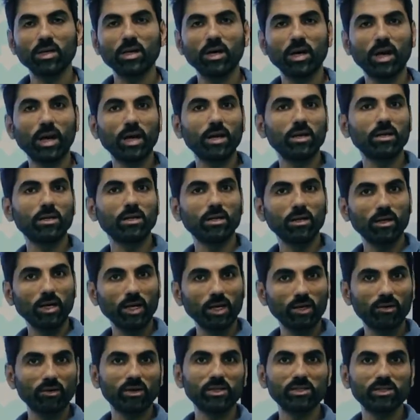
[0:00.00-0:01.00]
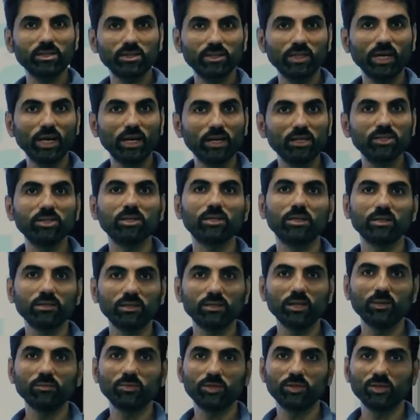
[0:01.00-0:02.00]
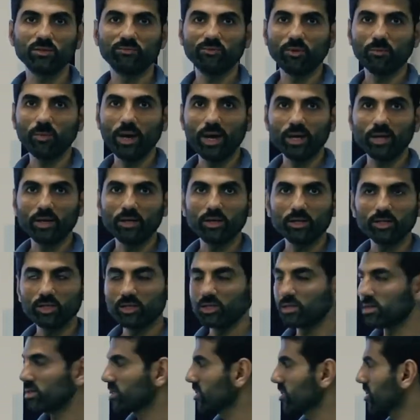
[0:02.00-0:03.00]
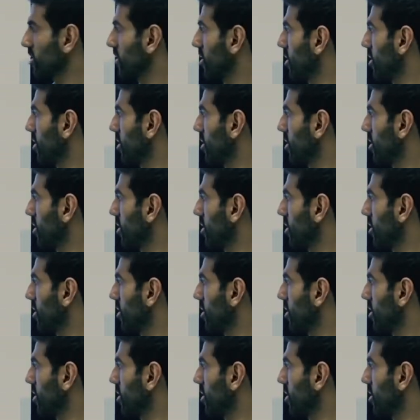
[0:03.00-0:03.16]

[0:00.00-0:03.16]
and increasing the energy consumption from air conditioners.